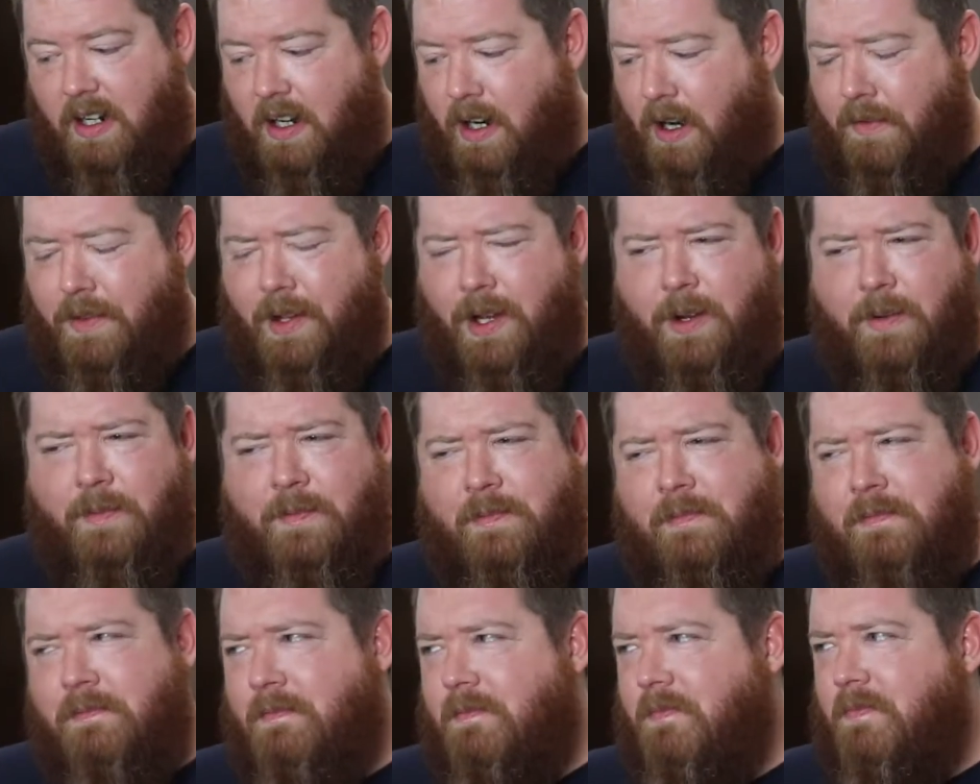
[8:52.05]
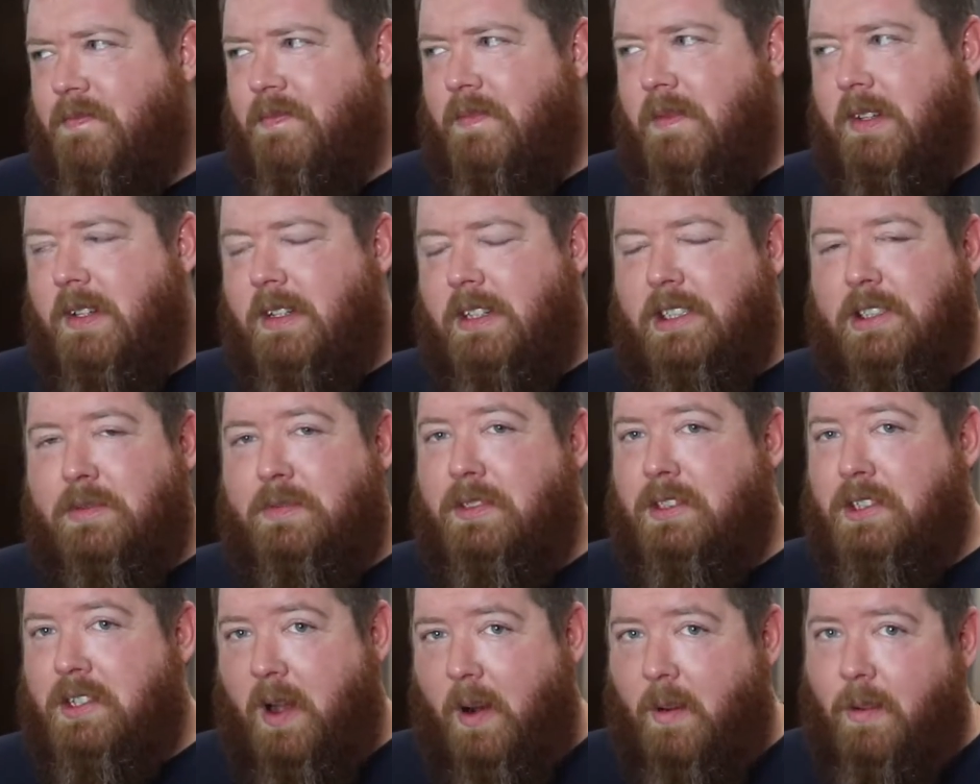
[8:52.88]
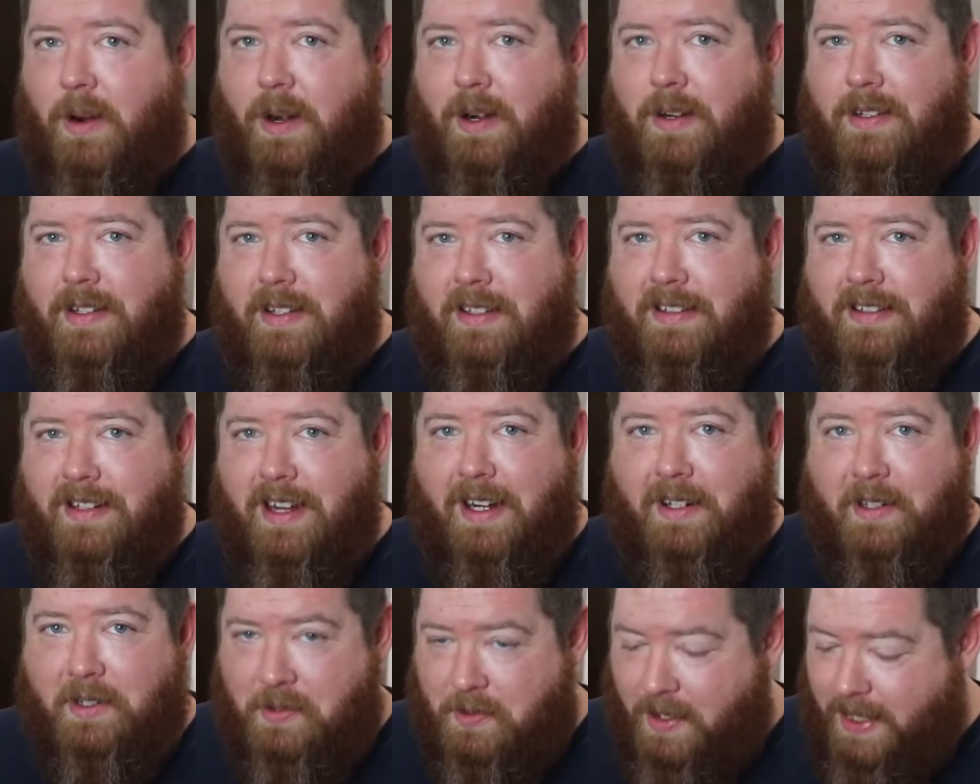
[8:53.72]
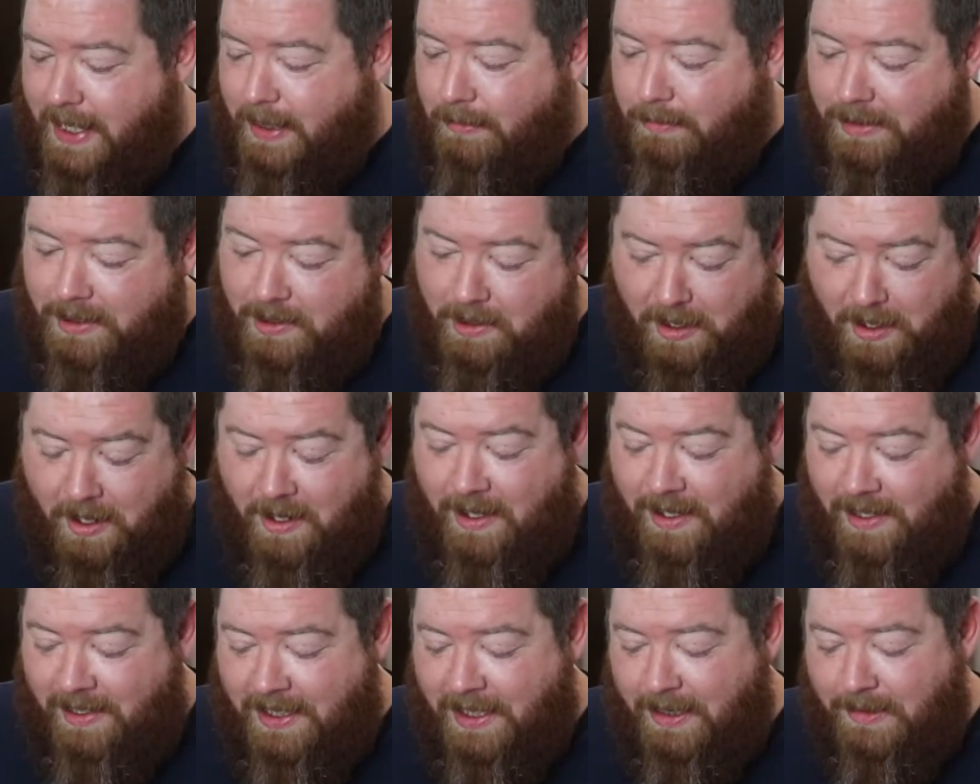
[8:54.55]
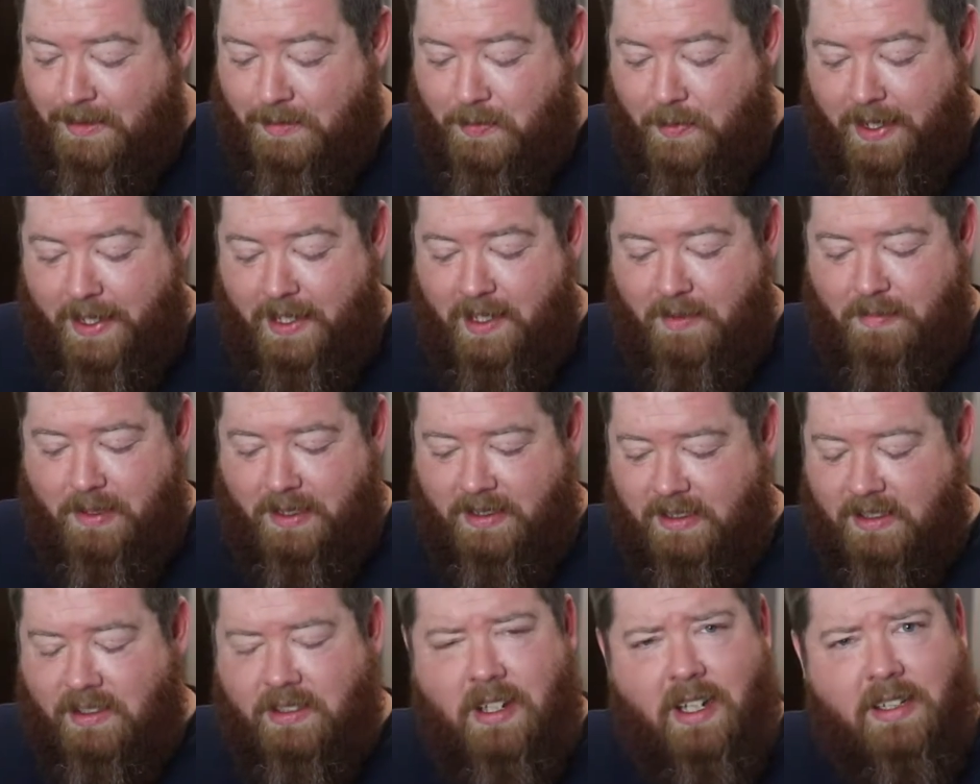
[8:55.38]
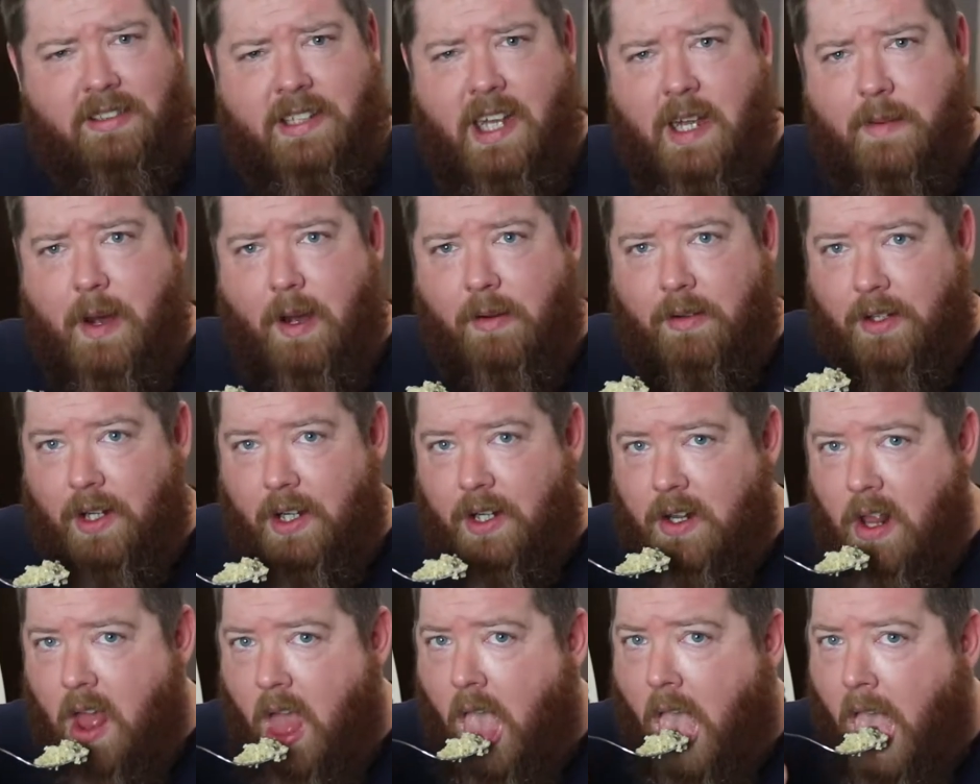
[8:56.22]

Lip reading: although this was yogurt and not cream, so that's weird, but the sauce came out good.